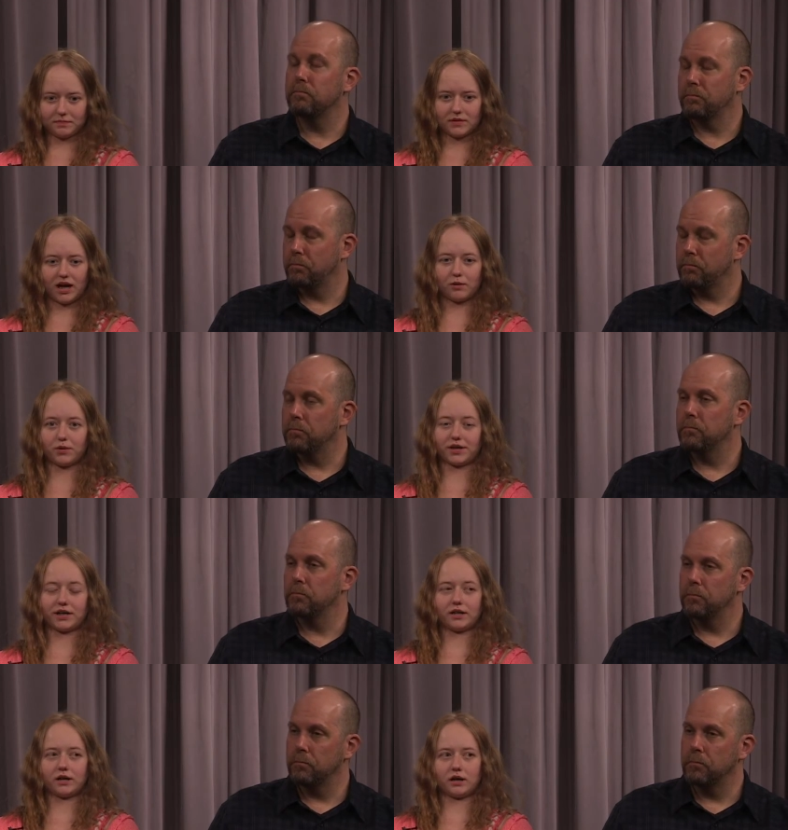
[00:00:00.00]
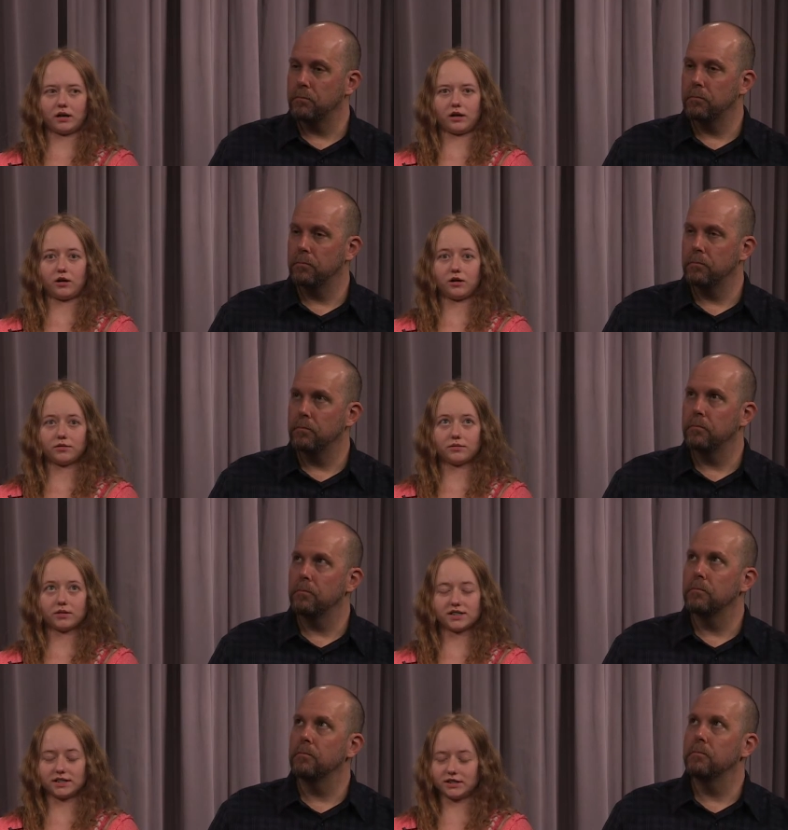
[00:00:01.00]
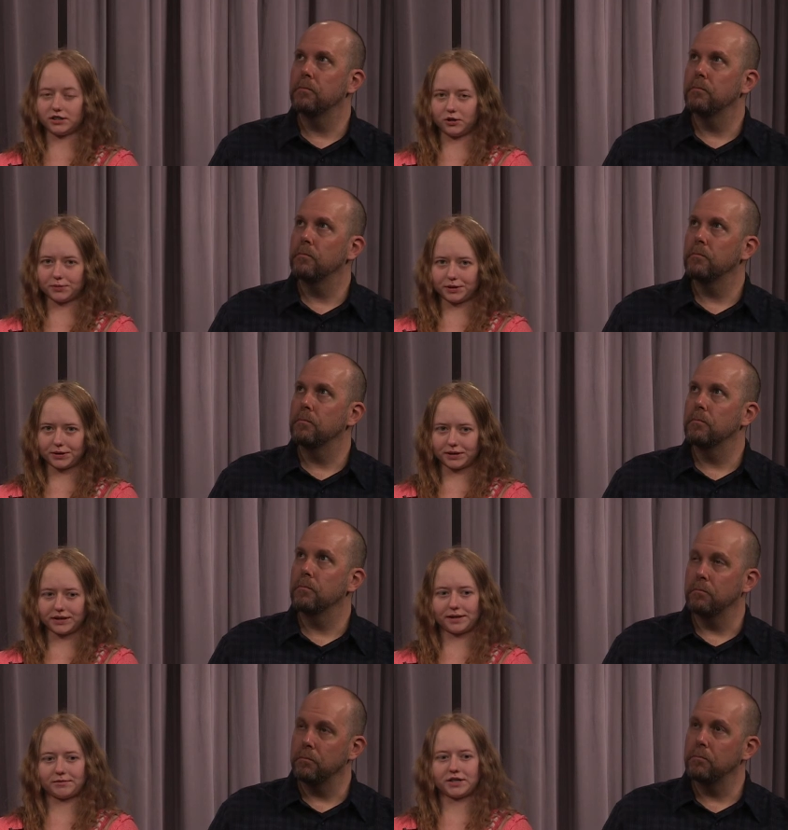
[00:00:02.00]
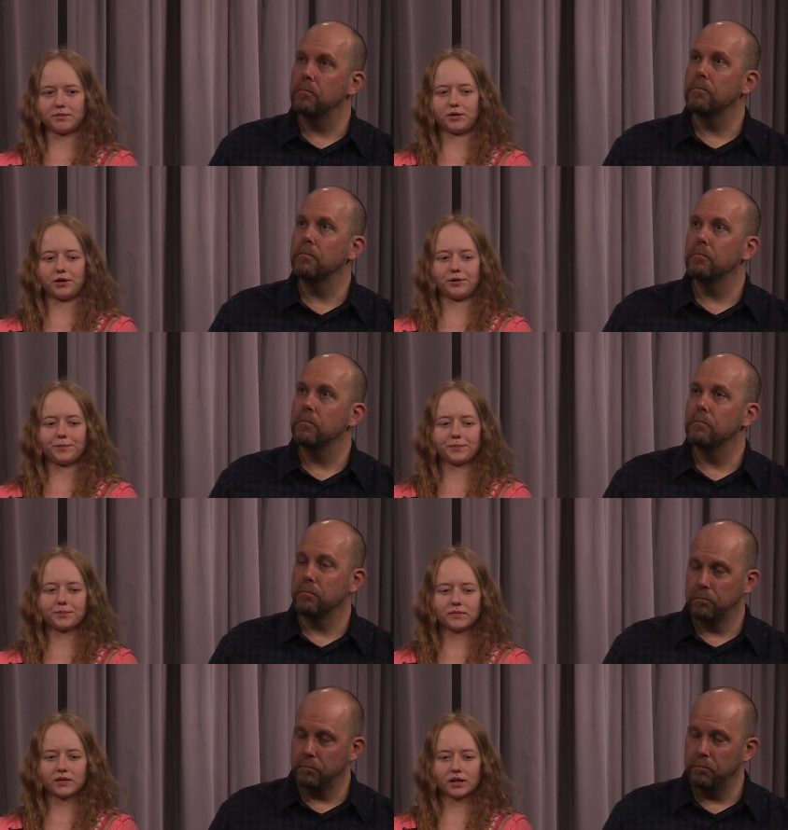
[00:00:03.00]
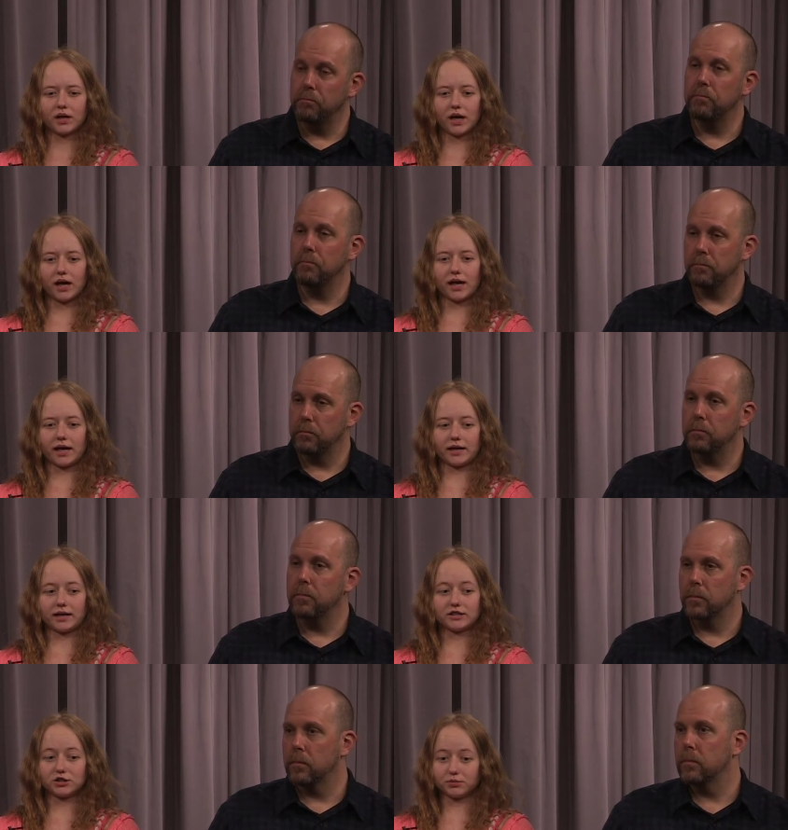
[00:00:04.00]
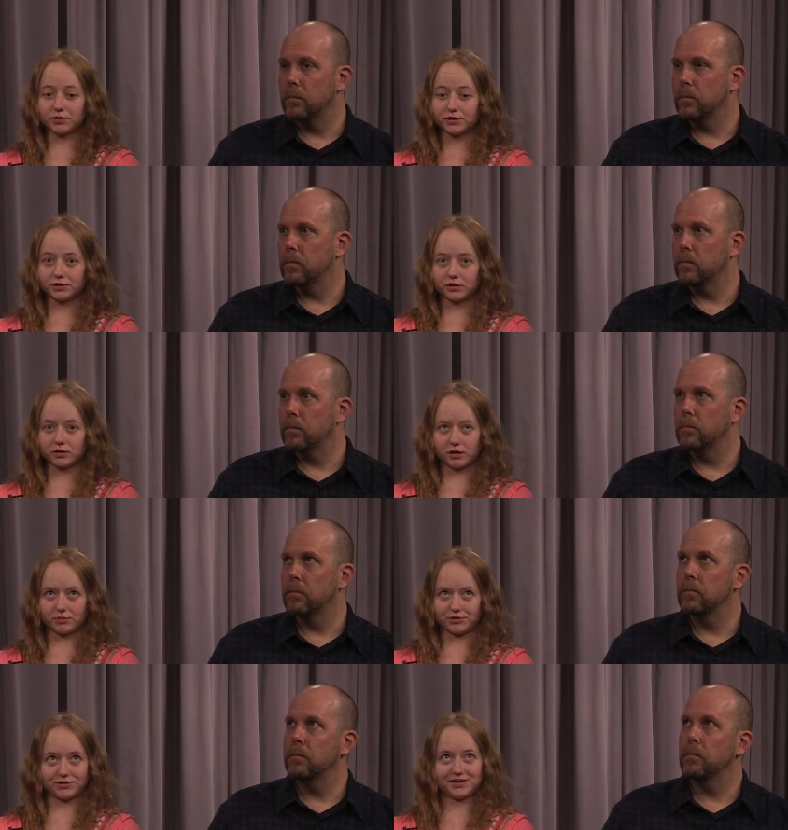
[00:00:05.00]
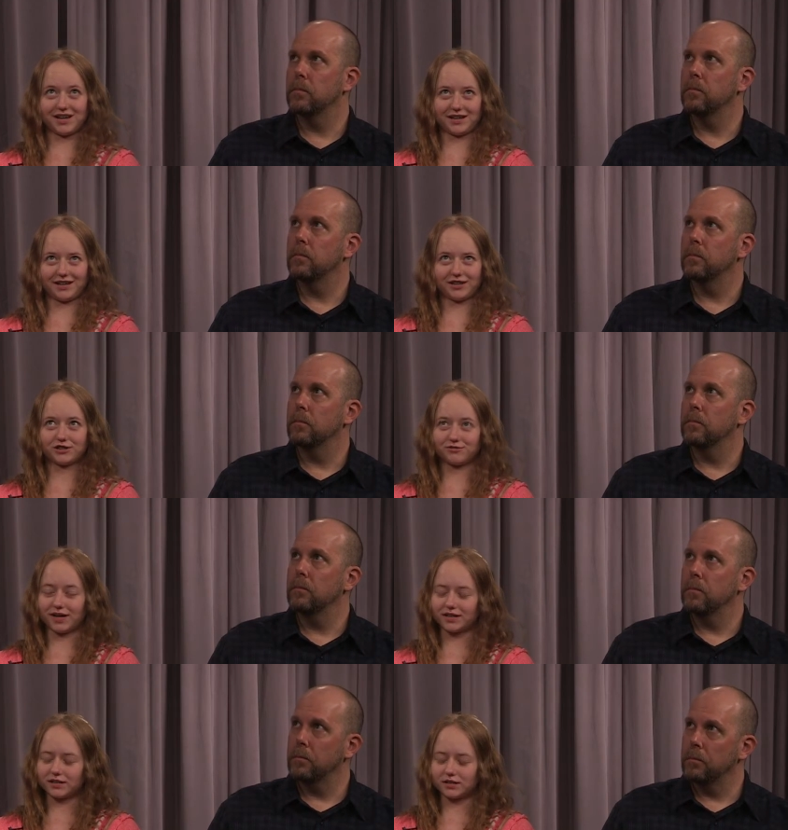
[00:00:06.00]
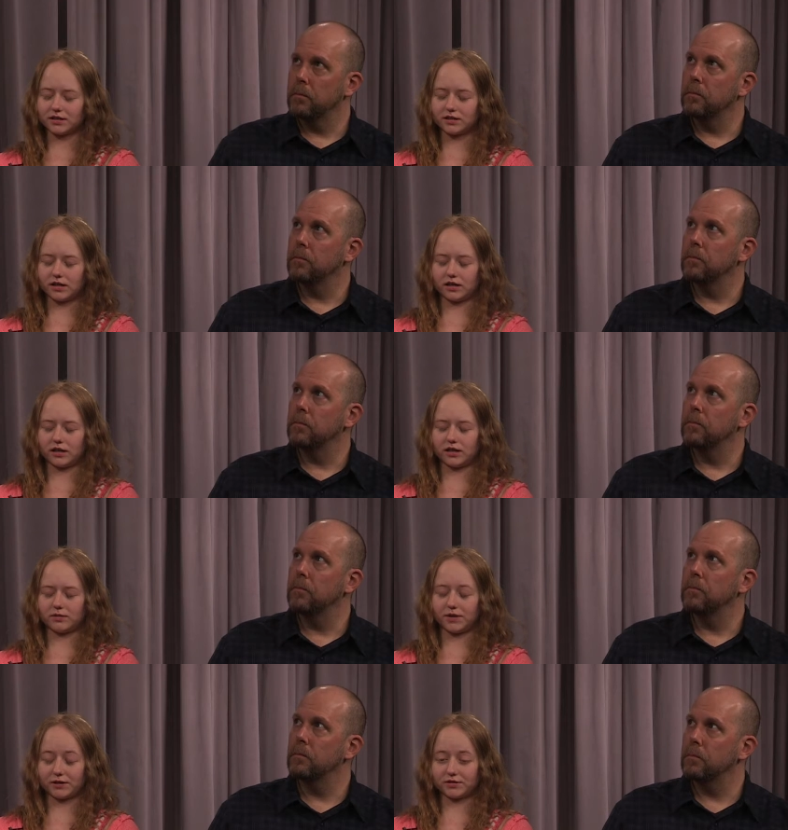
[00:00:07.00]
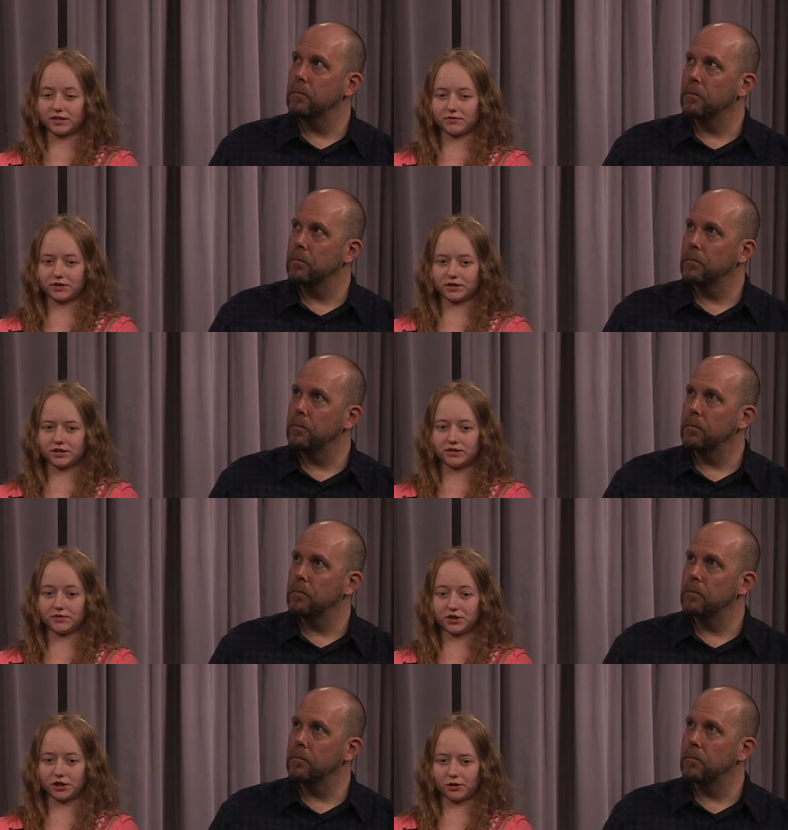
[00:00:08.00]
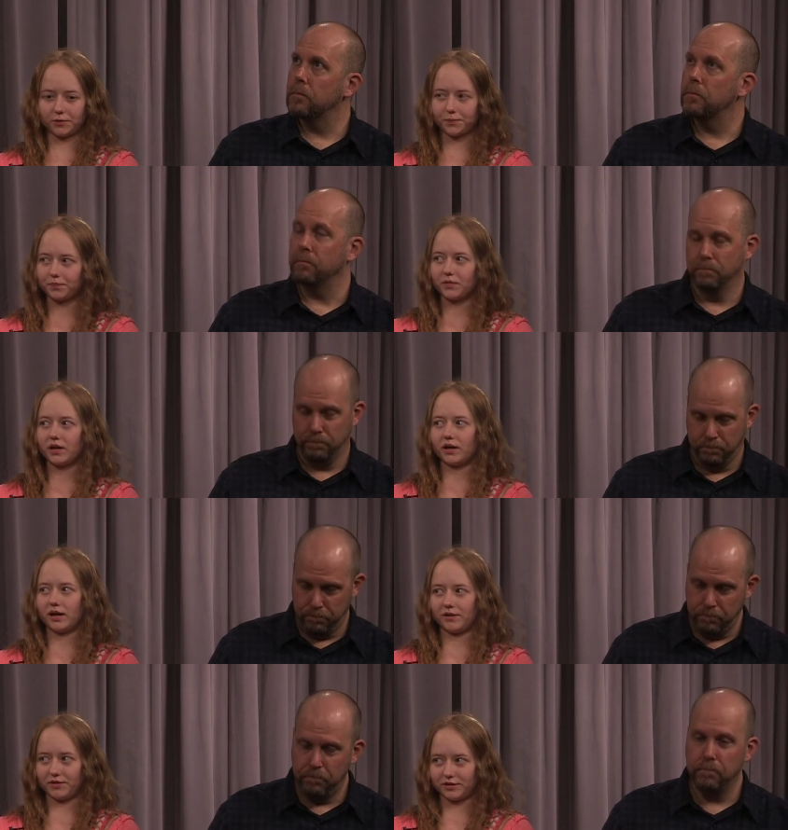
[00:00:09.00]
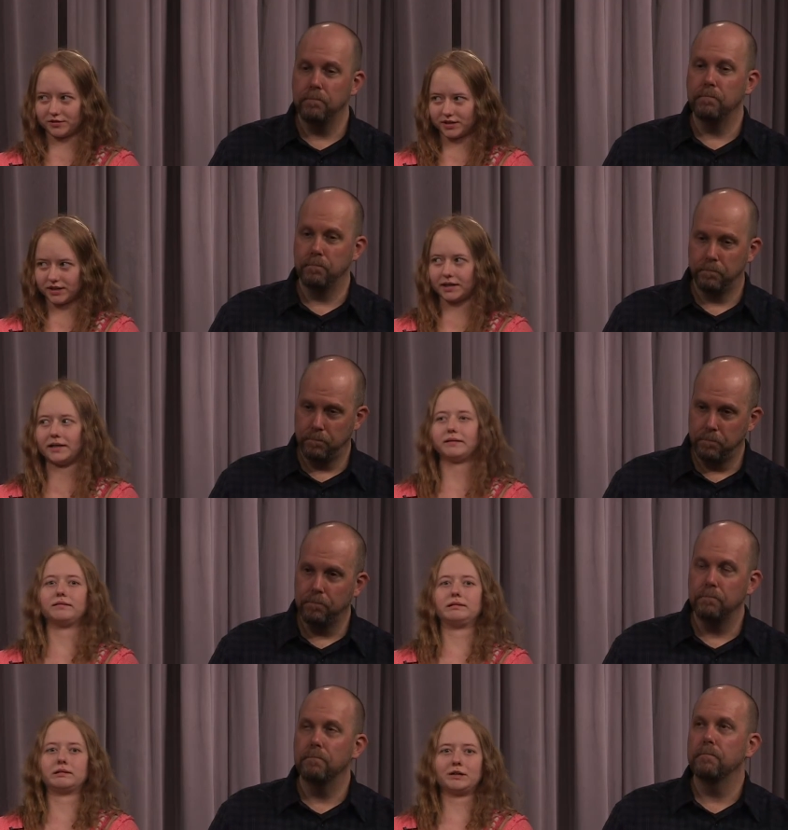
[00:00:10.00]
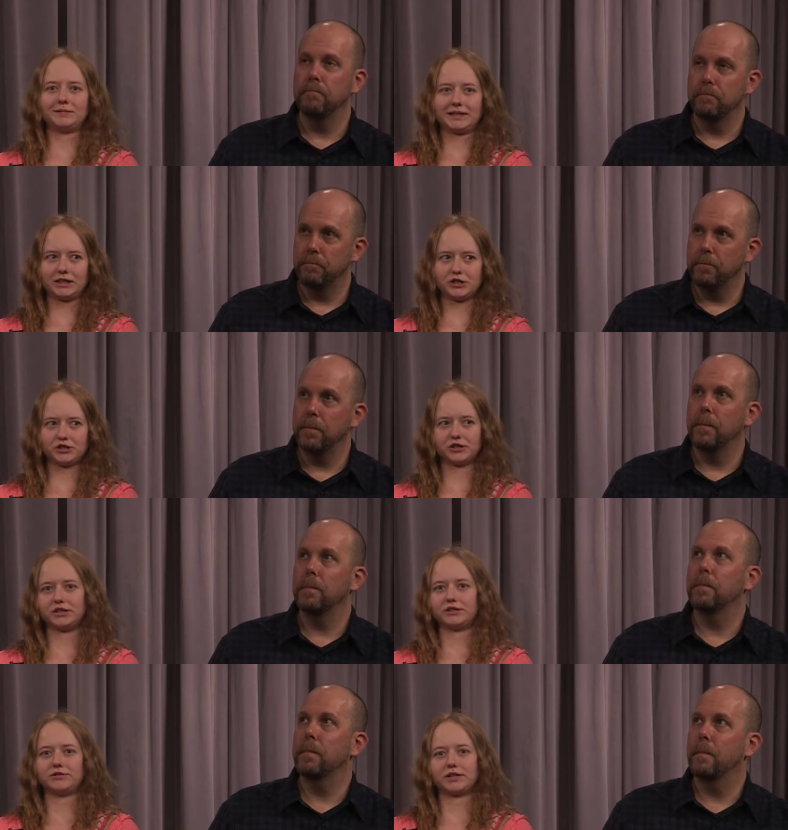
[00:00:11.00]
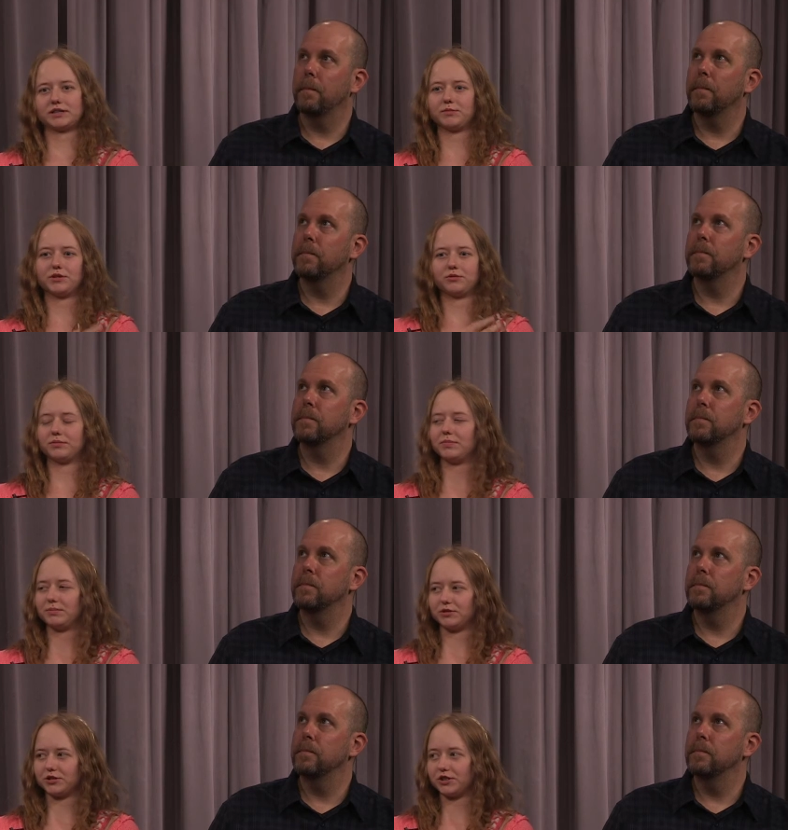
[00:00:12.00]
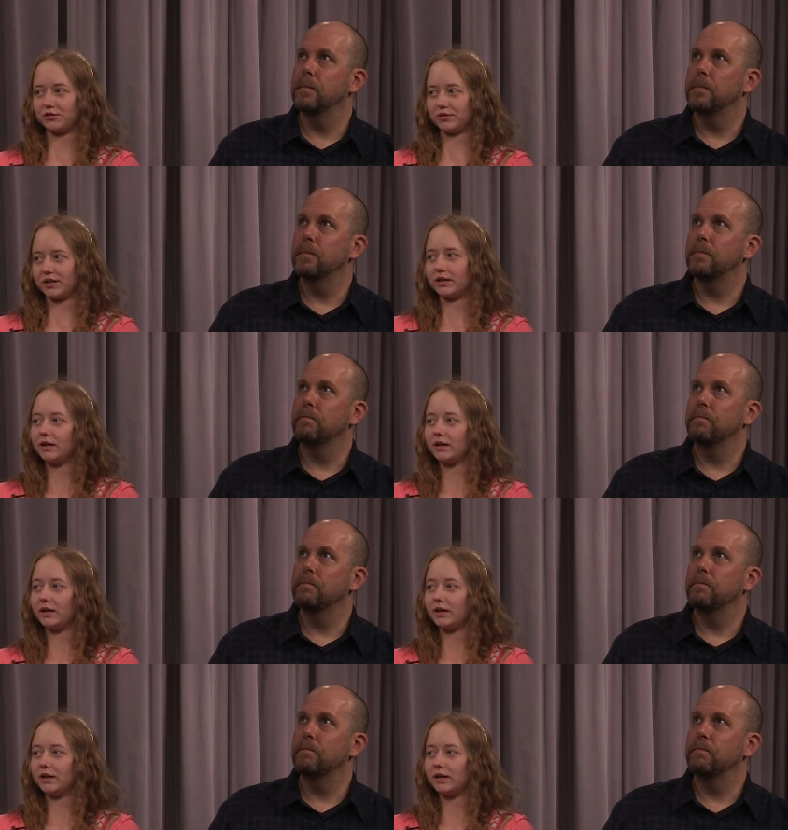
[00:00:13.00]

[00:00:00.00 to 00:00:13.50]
Speaker 1: I work at uh, Cindy's Hallmark in the downtown mall, and I still produce or not produce. I direct uh, Michael Severin's TV show mm-hmm. every Thursday night. I'll come in occasionally and direct some of the old people's shows that